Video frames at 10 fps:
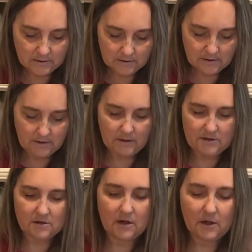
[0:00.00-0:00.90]
Okay, it's
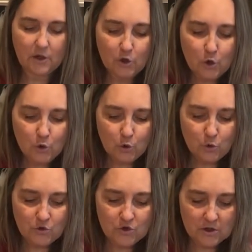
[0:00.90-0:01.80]
not a
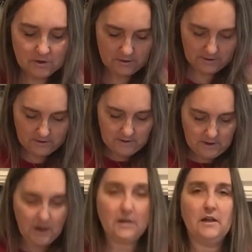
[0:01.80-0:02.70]
huge
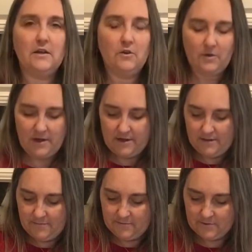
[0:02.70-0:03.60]
onion,
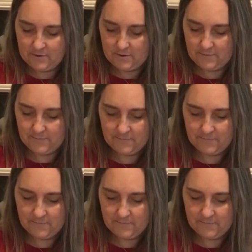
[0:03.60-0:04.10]
okay? So